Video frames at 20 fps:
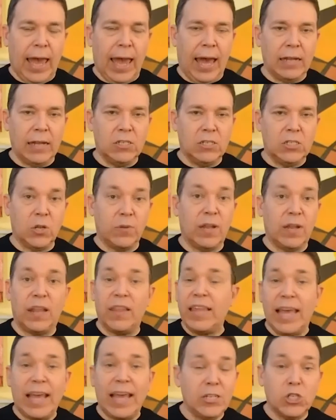And so
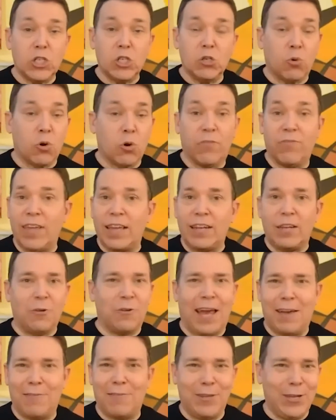that in the ancient world, they
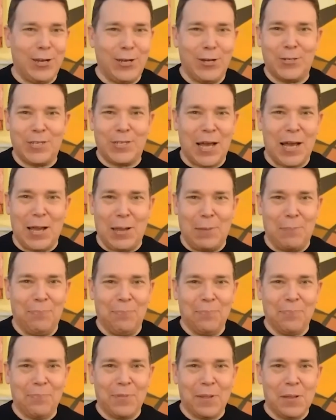don't have linear time
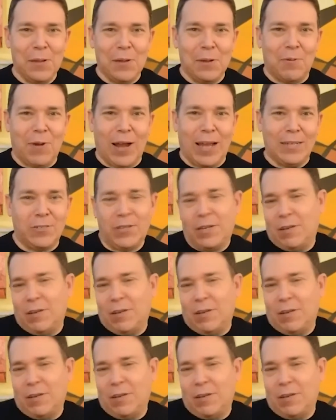right?